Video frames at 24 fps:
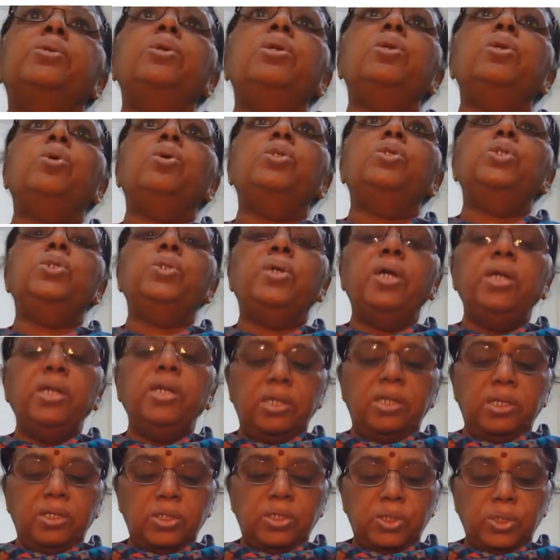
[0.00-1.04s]
conjugate
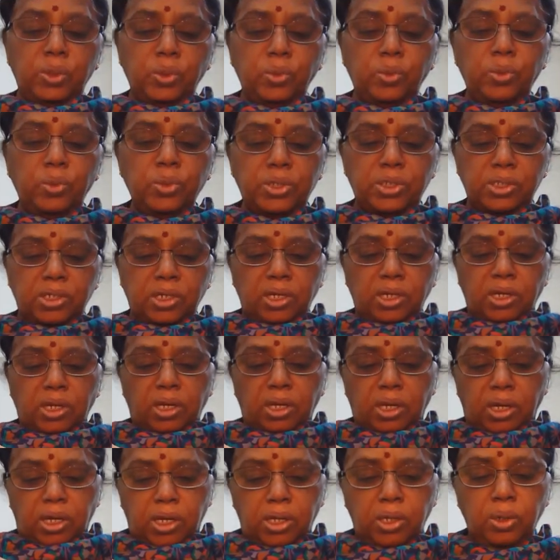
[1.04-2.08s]
is used
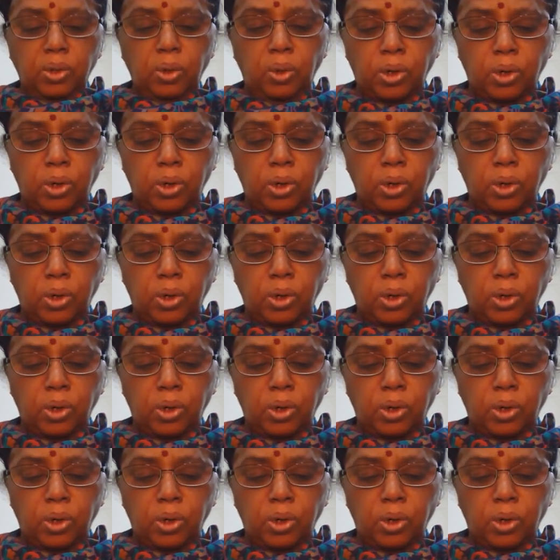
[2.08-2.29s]
in